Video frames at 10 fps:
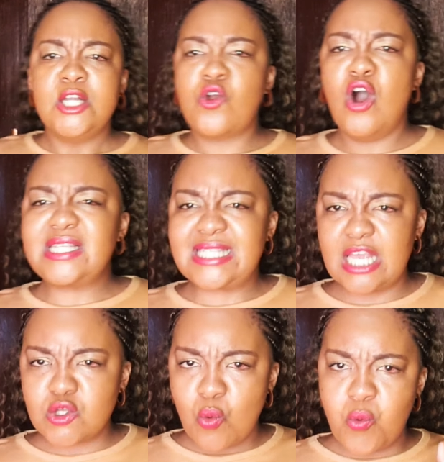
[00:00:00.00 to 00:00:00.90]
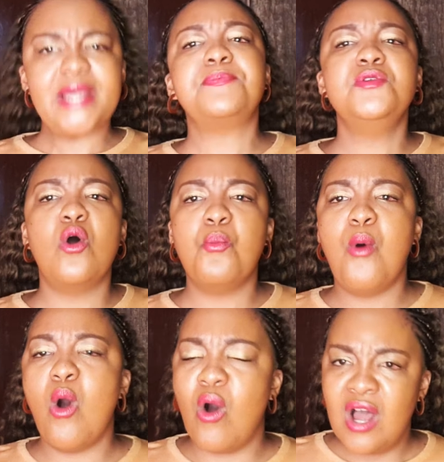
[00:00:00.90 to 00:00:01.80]
God says, weep no
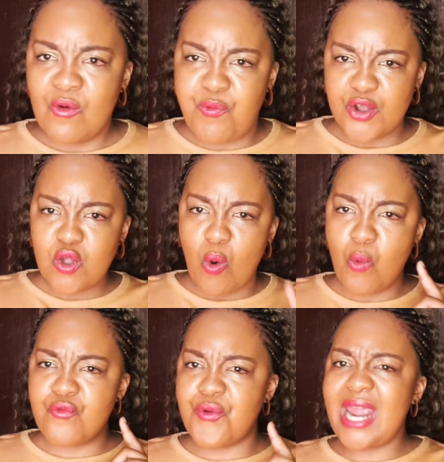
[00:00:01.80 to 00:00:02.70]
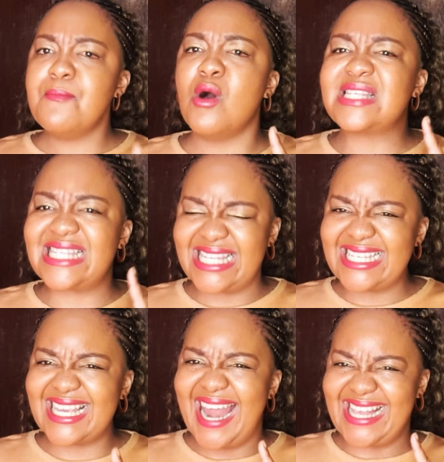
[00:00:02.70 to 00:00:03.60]
more, for your rainbow
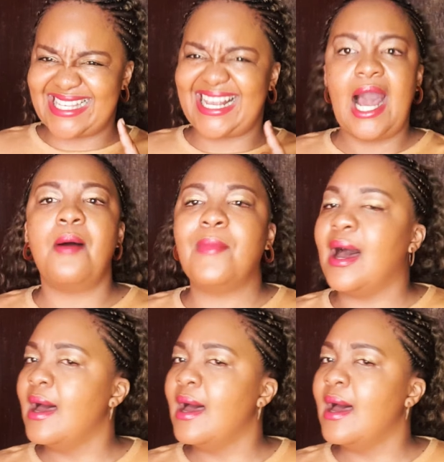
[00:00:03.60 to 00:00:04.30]
season has come.